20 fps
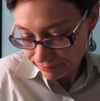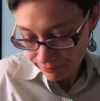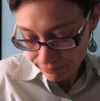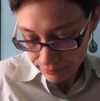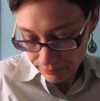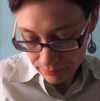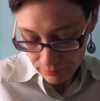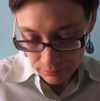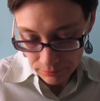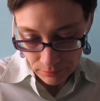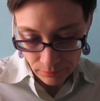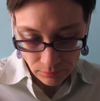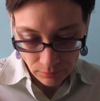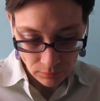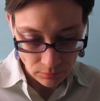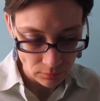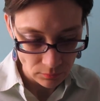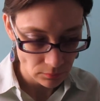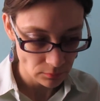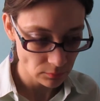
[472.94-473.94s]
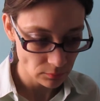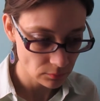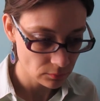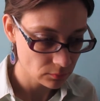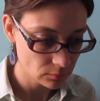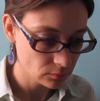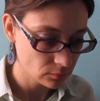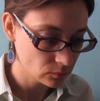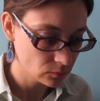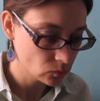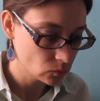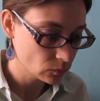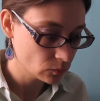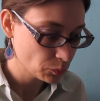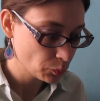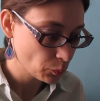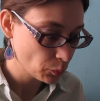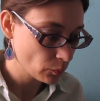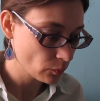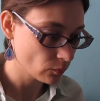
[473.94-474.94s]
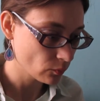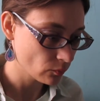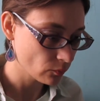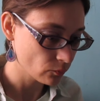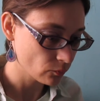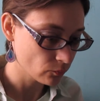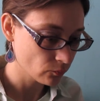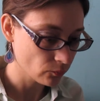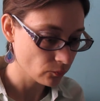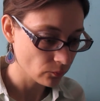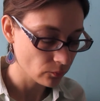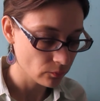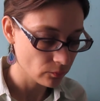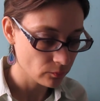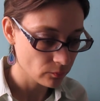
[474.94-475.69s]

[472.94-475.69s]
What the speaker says: [no speech]